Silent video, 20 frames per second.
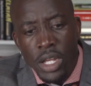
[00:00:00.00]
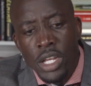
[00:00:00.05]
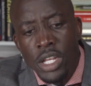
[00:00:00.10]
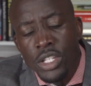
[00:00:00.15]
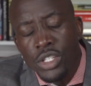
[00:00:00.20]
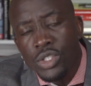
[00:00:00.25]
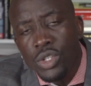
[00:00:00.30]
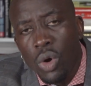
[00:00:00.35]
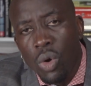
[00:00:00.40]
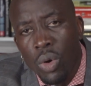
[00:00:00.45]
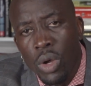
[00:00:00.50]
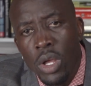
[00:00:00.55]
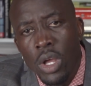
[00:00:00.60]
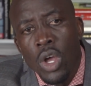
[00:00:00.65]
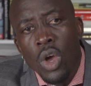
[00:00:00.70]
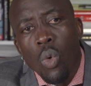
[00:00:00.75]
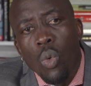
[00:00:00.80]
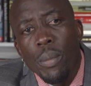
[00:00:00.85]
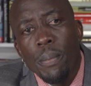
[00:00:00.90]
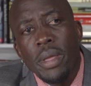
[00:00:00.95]
So
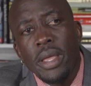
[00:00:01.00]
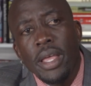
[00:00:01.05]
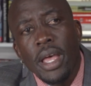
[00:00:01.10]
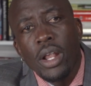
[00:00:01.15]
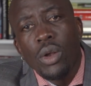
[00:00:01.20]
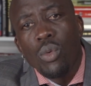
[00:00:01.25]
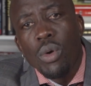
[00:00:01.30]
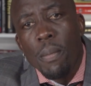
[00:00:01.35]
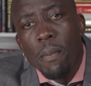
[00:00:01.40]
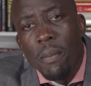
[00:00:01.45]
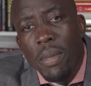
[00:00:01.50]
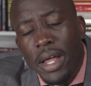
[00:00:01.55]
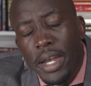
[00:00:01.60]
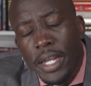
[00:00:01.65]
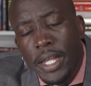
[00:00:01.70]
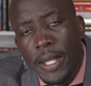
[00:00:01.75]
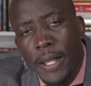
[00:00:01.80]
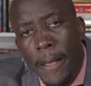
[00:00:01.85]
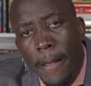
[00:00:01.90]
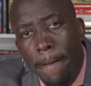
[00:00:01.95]
we began with
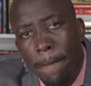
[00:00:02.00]
money.